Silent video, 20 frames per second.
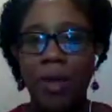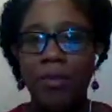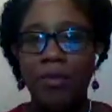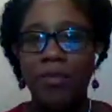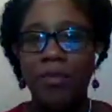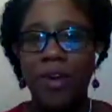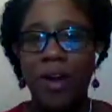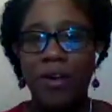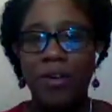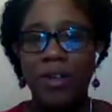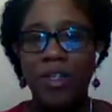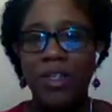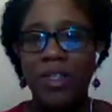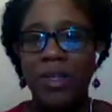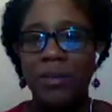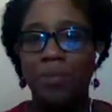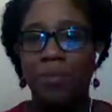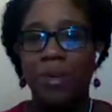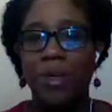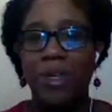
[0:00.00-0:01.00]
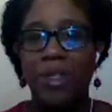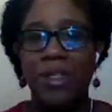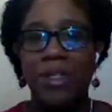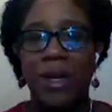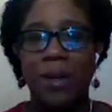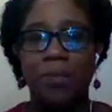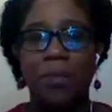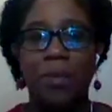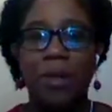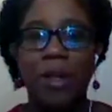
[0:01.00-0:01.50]
Very simple
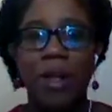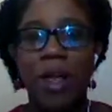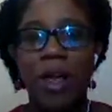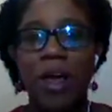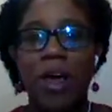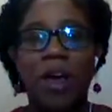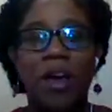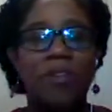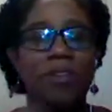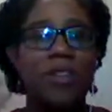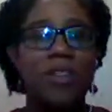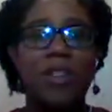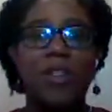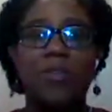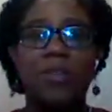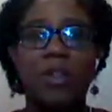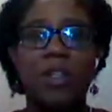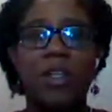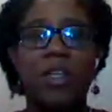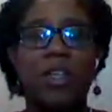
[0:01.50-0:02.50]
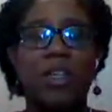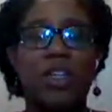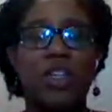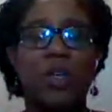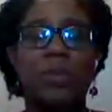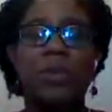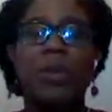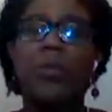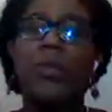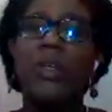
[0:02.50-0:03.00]
example of servant
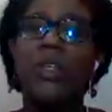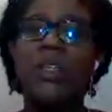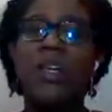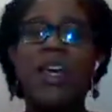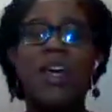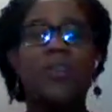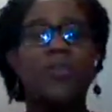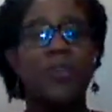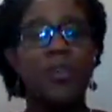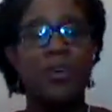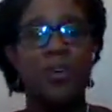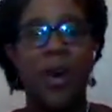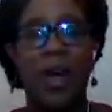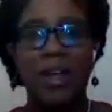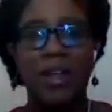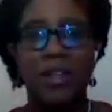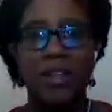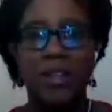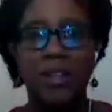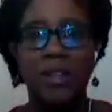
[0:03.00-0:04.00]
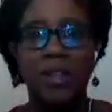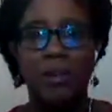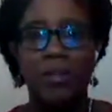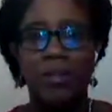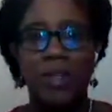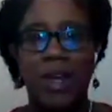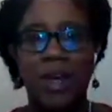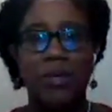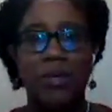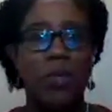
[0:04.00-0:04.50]
leadership that we take for granted
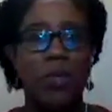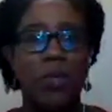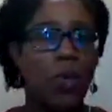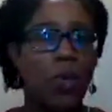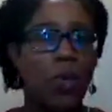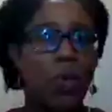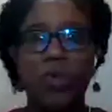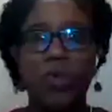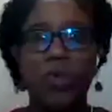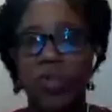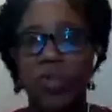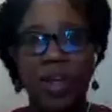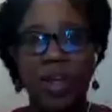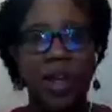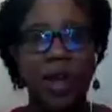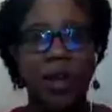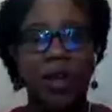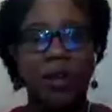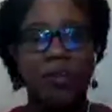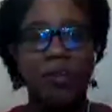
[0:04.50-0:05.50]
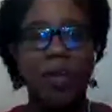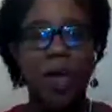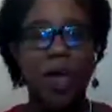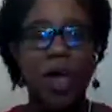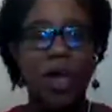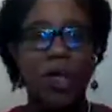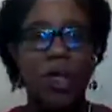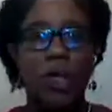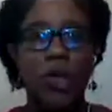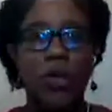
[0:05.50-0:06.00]
sometimes. We don't think of,
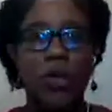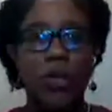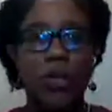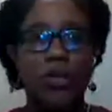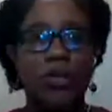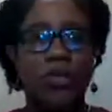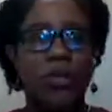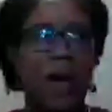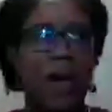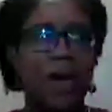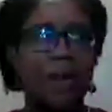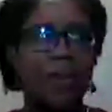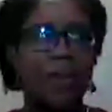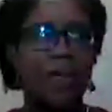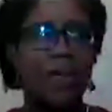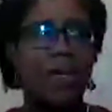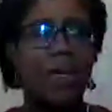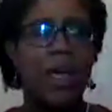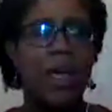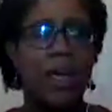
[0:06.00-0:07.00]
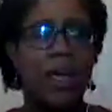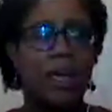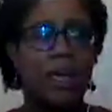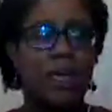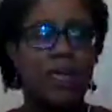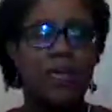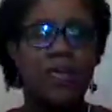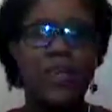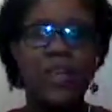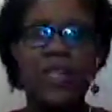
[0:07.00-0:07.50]
you know, the fact that
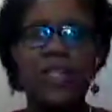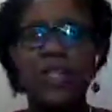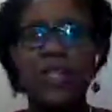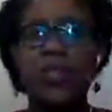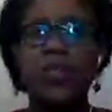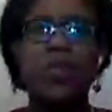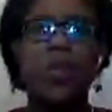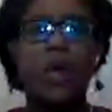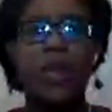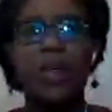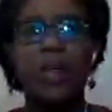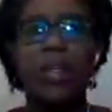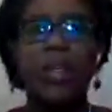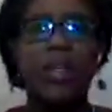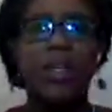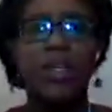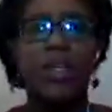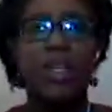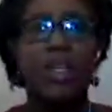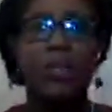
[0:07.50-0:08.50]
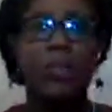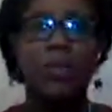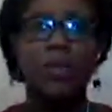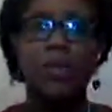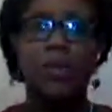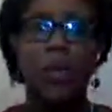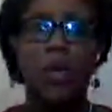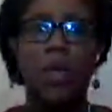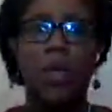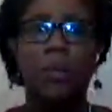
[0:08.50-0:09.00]
this is what leadership
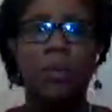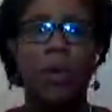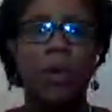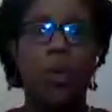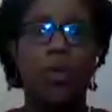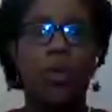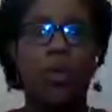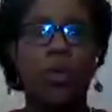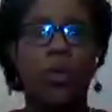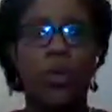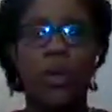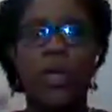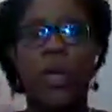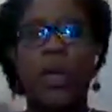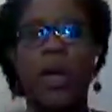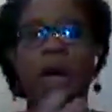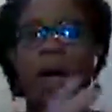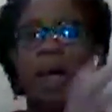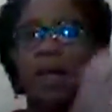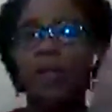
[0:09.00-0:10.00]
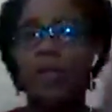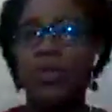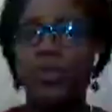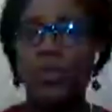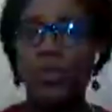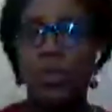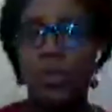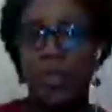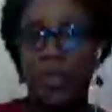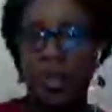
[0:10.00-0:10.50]
is all about, that we can't
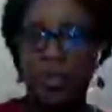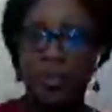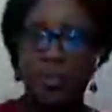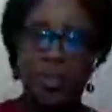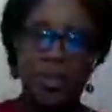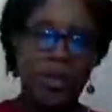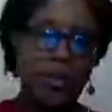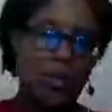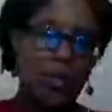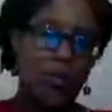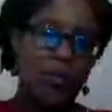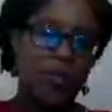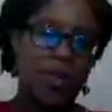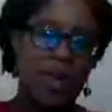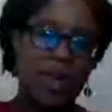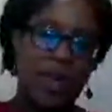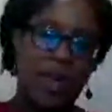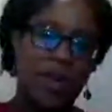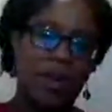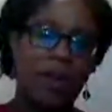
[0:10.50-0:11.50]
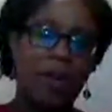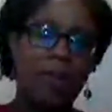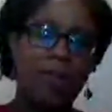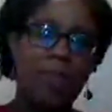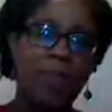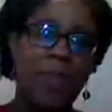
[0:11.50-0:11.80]
do something over here